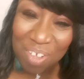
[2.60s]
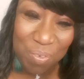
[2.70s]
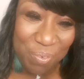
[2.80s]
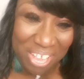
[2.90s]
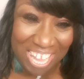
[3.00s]

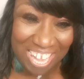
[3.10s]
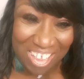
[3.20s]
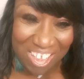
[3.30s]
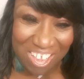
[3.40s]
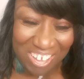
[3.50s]

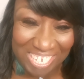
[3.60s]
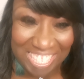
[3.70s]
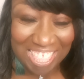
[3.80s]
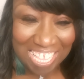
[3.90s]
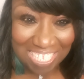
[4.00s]
winners.
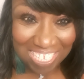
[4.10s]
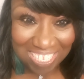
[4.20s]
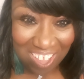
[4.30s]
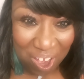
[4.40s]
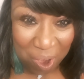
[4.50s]
This is
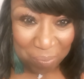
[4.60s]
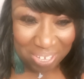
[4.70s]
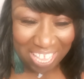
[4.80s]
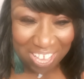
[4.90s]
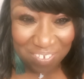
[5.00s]

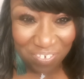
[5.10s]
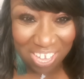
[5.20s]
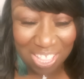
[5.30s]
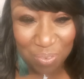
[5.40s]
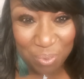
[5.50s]
Carm-Lynn
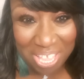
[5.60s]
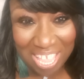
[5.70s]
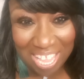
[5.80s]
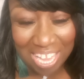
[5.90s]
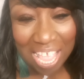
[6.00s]
for the
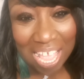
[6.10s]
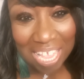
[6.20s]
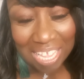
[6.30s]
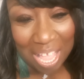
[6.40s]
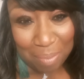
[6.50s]
win,
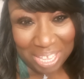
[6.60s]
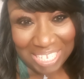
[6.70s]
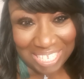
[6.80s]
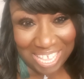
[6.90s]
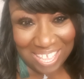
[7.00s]
coming
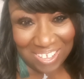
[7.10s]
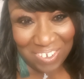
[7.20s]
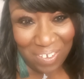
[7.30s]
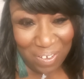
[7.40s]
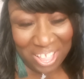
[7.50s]
to
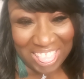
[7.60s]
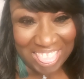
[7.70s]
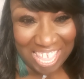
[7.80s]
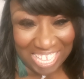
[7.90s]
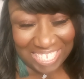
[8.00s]
you on
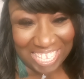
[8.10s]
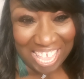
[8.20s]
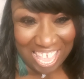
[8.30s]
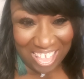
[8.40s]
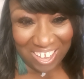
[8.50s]
this
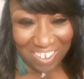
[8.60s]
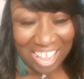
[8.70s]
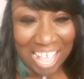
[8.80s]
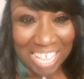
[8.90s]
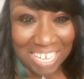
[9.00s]
here
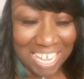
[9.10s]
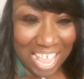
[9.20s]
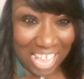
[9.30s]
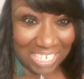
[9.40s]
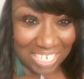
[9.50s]

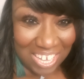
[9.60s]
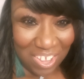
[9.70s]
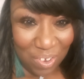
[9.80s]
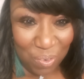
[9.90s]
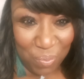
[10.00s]

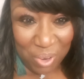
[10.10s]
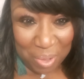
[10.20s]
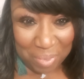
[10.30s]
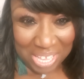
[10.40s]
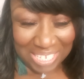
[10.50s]
National
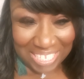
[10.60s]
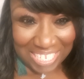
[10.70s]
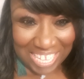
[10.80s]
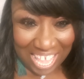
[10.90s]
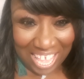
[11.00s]
Women's
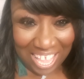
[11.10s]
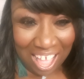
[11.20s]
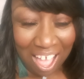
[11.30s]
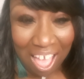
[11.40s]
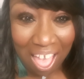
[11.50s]
Day.
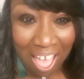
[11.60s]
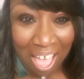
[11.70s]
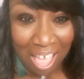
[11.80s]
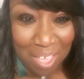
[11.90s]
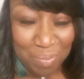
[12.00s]

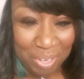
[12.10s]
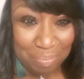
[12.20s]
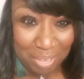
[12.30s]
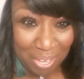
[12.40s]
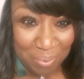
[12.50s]
I would
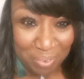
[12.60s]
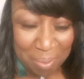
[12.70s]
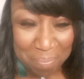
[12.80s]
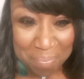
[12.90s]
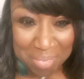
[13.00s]
be
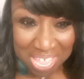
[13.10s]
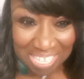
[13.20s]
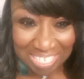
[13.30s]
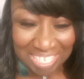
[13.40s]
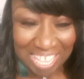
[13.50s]

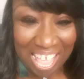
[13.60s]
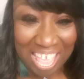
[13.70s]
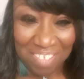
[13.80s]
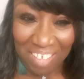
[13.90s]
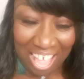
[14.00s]
remiss
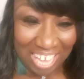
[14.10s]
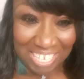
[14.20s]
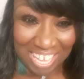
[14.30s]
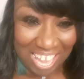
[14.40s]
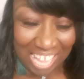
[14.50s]
if I
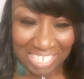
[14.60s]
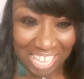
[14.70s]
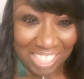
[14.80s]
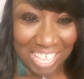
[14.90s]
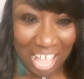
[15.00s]
did not
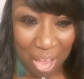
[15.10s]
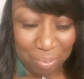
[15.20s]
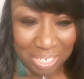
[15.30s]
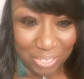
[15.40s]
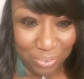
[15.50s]
take the
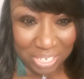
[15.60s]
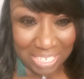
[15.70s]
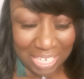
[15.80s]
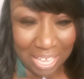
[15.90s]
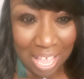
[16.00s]

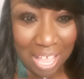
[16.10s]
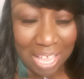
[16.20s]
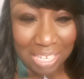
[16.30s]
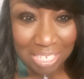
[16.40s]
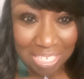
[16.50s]
opportunity
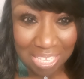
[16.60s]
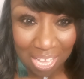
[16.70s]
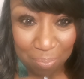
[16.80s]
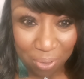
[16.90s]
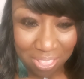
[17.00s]
to
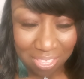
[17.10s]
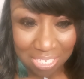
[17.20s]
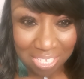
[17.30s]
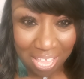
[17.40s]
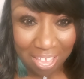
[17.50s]
celebrate
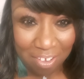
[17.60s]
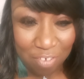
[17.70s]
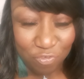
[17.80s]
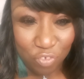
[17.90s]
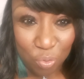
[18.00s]
this day
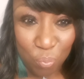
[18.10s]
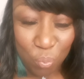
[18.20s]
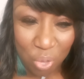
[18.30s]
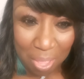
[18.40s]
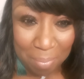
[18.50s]
for
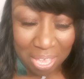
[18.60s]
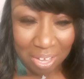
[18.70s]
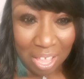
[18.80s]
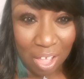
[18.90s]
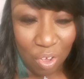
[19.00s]

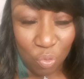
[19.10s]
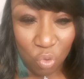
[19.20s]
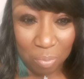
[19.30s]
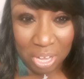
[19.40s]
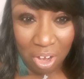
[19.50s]
women.
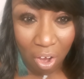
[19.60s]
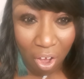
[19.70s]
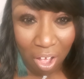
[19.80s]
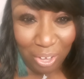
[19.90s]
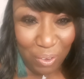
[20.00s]
Women
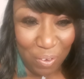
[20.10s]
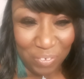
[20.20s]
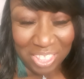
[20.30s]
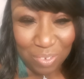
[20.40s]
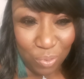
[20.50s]
all
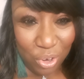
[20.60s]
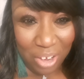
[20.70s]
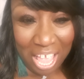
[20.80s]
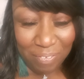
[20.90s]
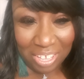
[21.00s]
over the world
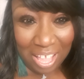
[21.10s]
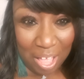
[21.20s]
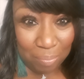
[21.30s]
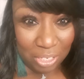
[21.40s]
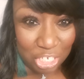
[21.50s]
have
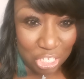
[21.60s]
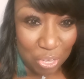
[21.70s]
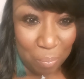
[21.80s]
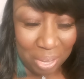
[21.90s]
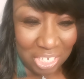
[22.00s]
accomplished
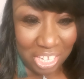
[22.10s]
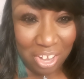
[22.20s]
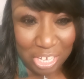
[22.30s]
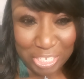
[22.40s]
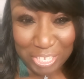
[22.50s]
so much and
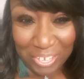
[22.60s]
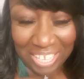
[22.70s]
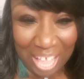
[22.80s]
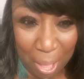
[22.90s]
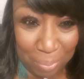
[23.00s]
are still
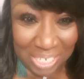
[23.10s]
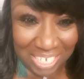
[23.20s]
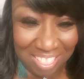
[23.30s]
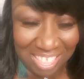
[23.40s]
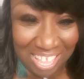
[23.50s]

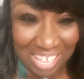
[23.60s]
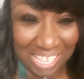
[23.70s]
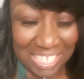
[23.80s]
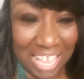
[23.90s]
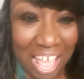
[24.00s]
accomplishing things